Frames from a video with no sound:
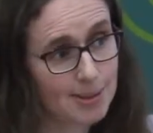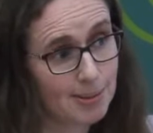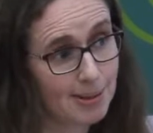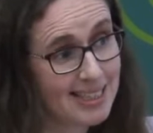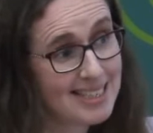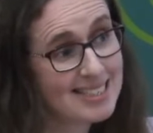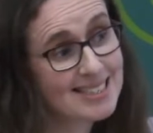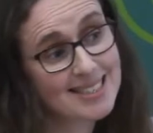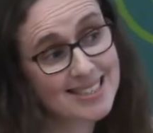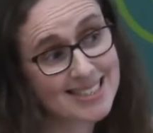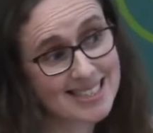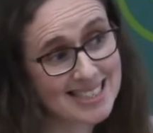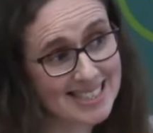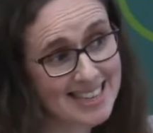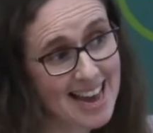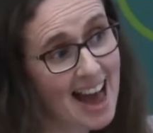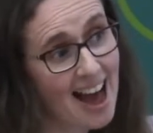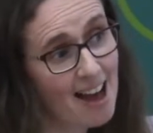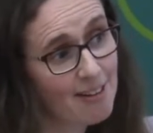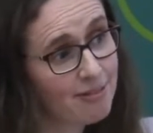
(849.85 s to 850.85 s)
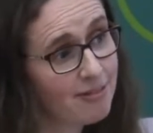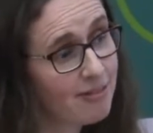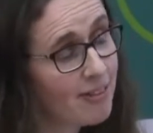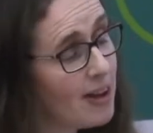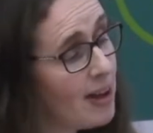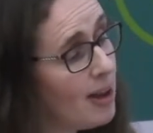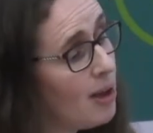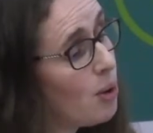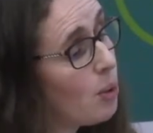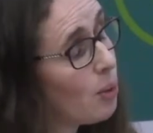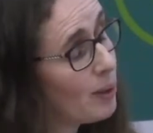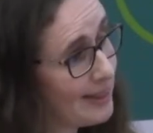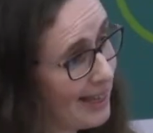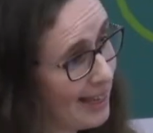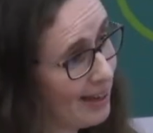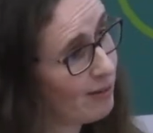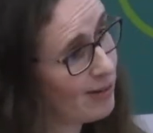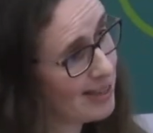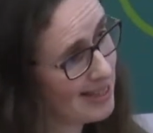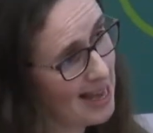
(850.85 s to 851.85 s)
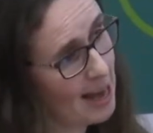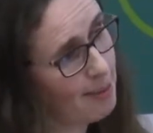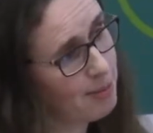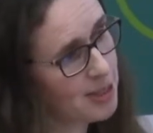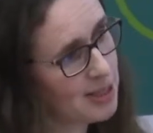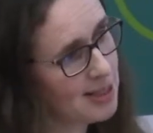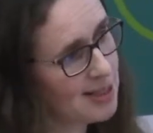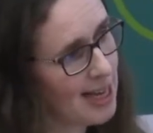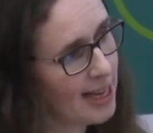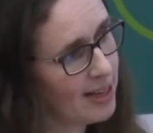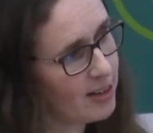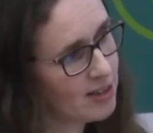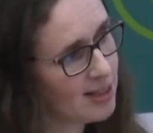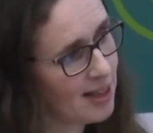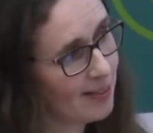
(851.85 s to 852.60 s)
and this is staff within reception centres.